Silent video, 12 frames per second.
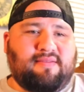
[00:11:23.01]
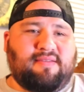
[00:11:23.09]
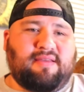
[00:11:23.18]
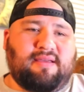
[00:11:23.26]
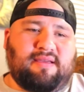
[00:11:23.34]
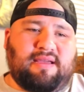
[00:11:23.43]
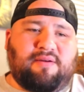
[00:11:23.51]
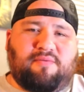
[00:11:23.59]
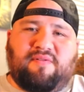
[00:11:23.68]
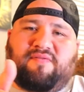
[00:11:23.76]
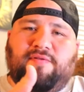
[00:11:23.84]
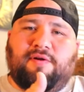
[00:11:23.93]
I
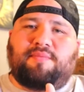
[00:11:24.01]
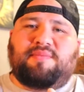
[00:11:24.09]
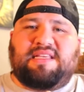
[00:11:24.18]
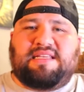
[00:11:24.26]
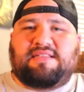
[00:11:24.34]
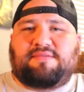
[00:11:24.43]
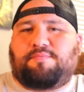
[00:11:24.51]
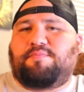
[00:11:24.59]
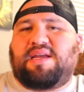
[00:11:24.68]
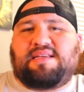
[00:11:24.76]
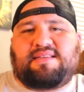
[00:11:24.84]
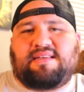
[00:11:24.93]
went from these
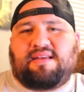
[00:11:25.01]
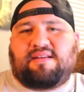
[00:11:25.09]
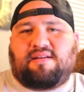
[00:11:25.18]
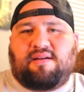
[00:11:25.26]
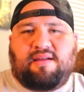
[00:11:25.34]
basic